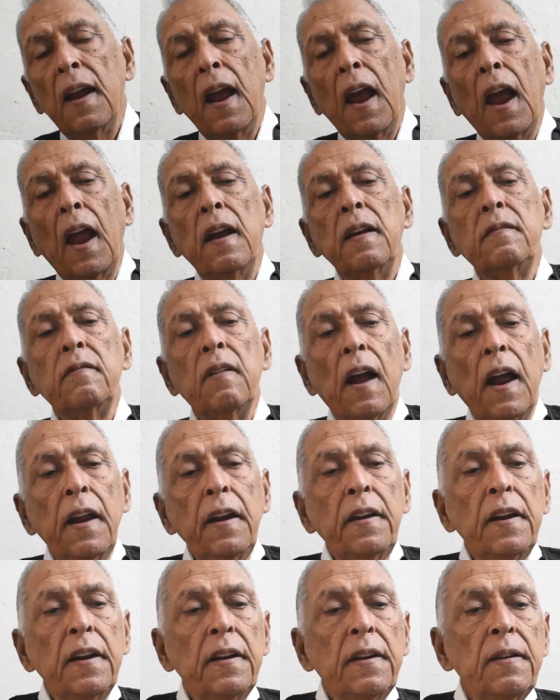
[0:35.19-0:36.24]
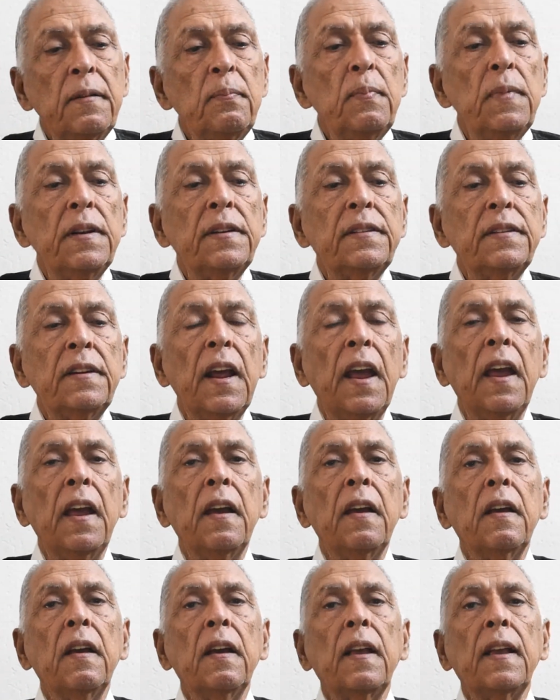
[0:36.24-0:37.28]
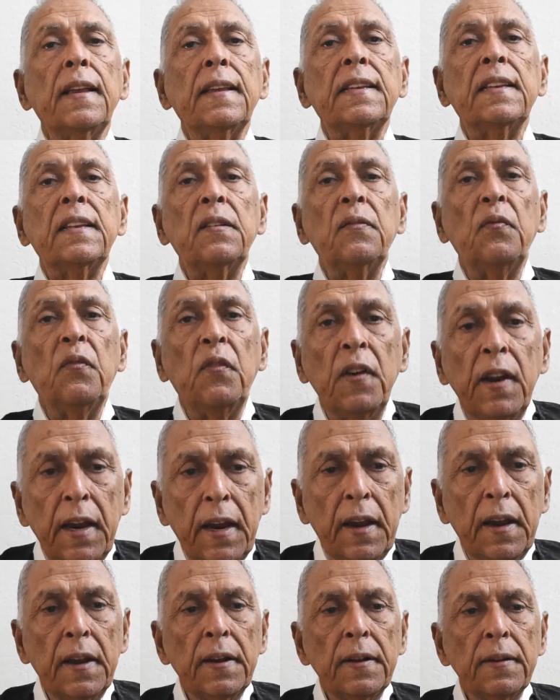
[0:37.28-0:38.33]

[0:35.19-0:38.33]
and write it mistakes-free.